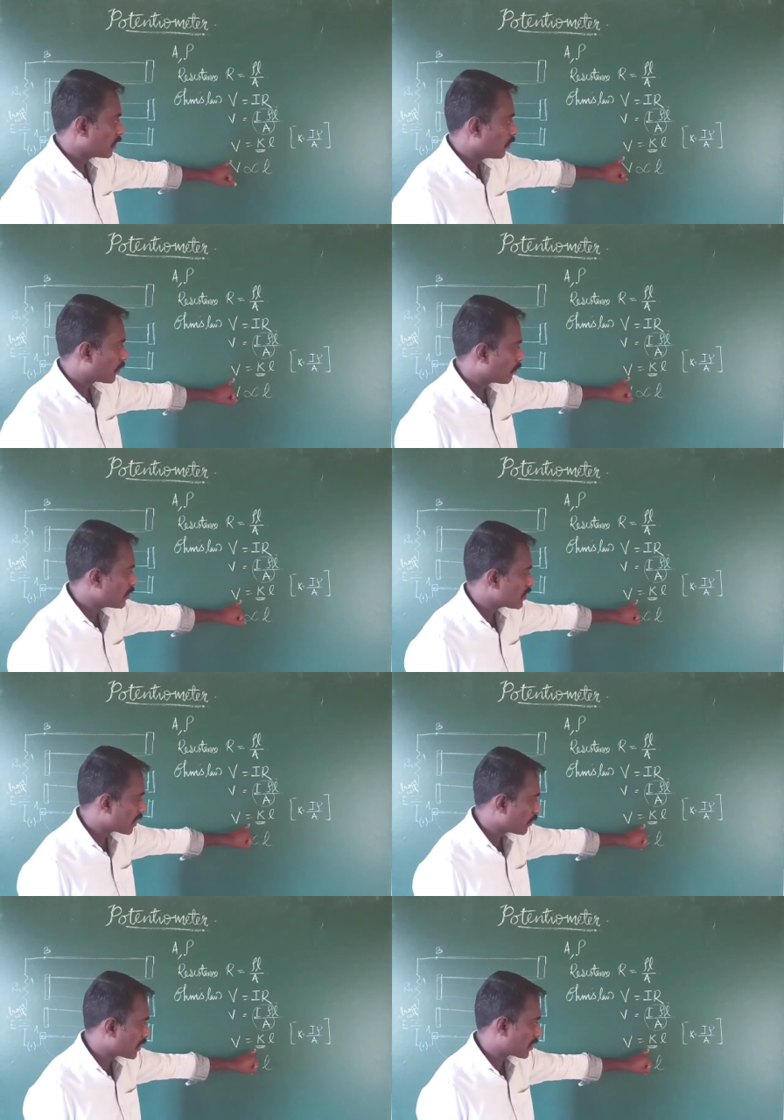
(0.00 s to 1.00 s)
From this
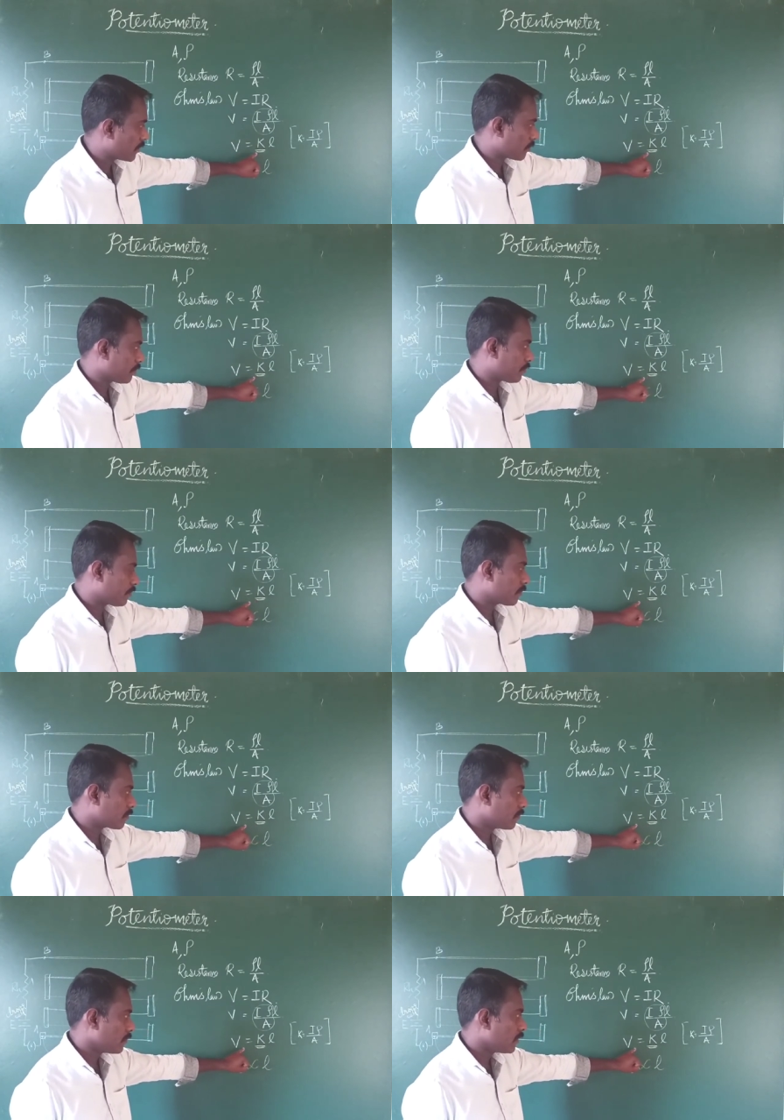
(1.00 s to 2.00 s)
equation,
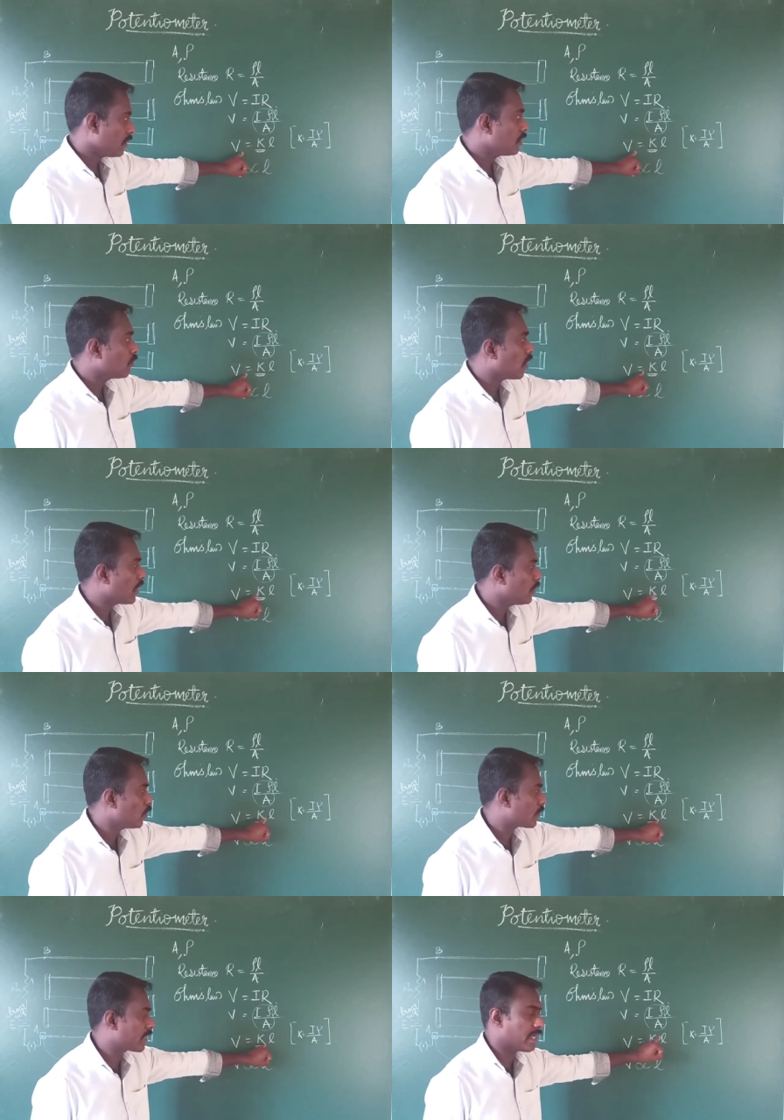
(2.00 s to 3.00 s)
the value
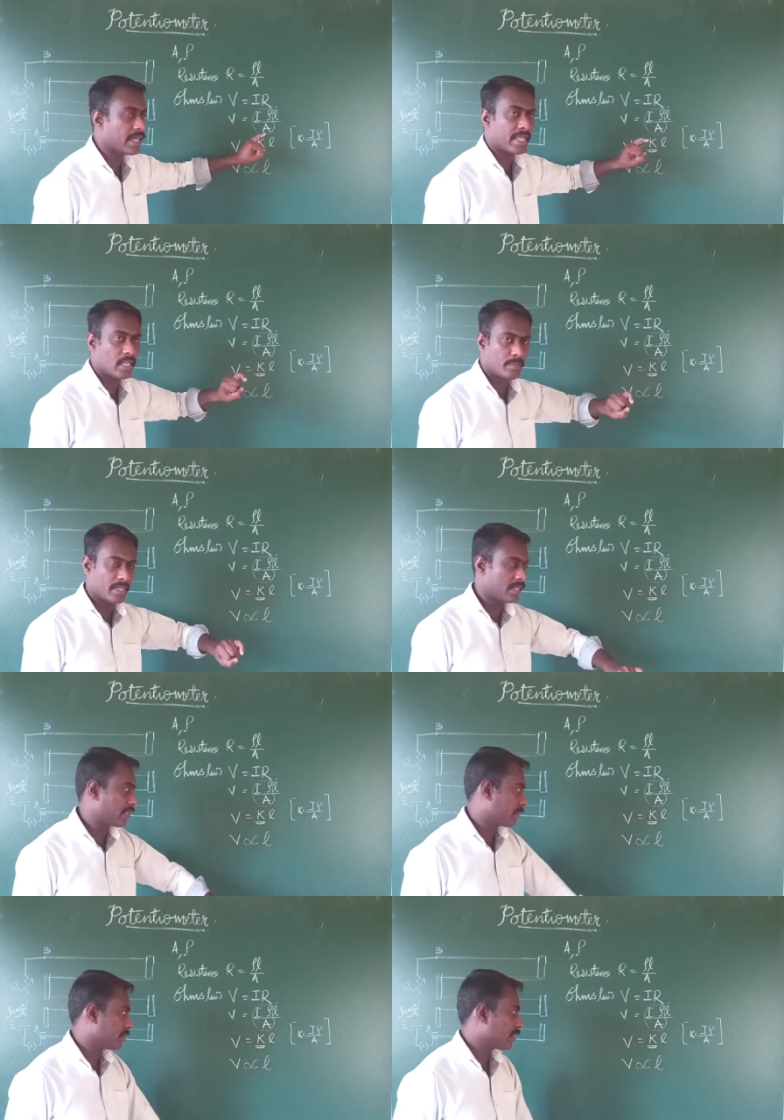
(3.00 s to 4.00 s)
of K can be
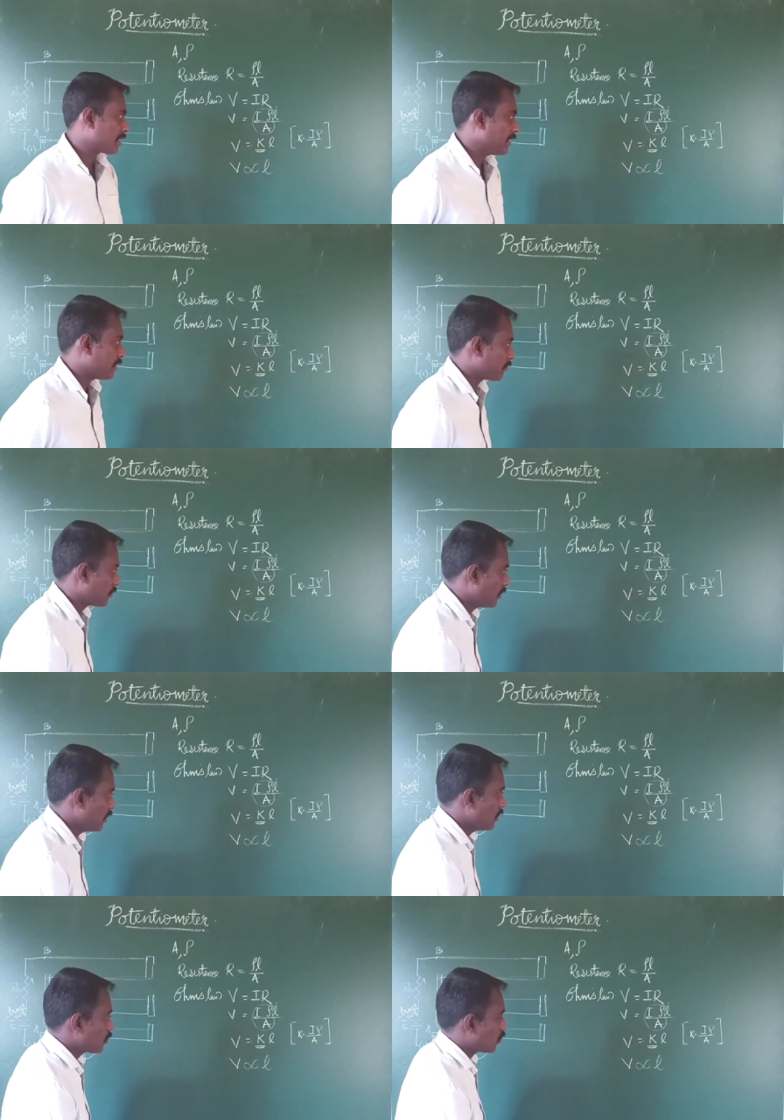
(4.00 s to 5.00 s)
written, right?
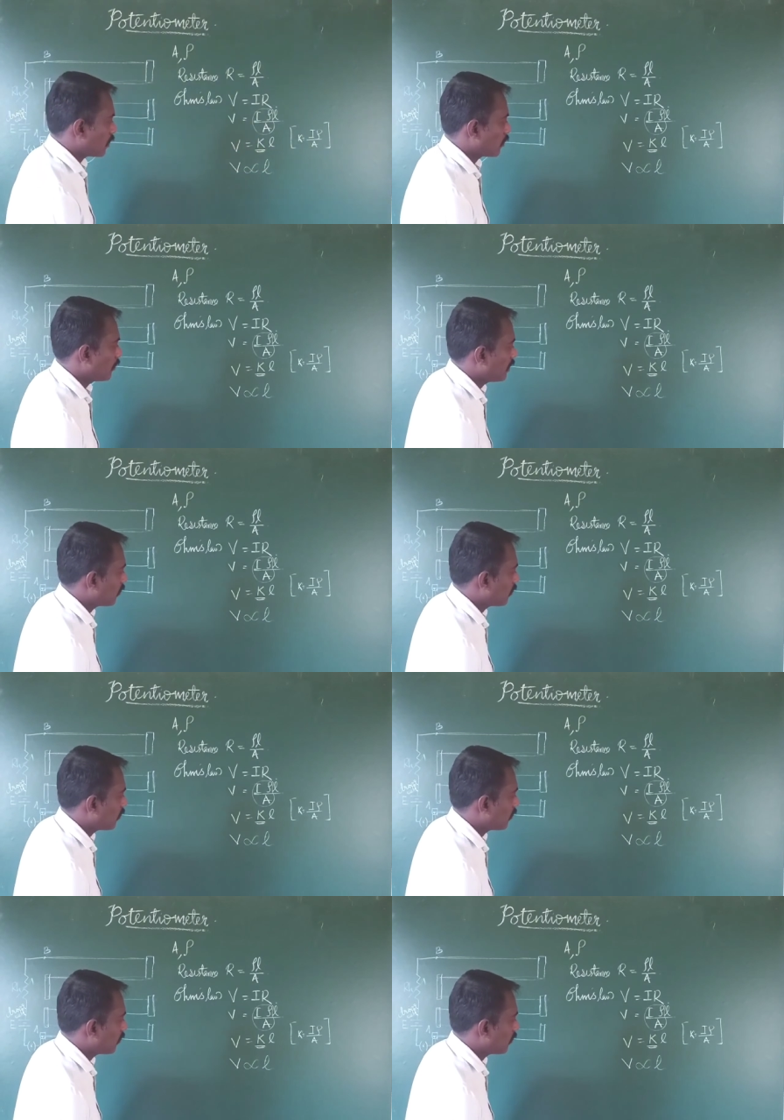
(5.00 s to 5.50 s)
So what will be the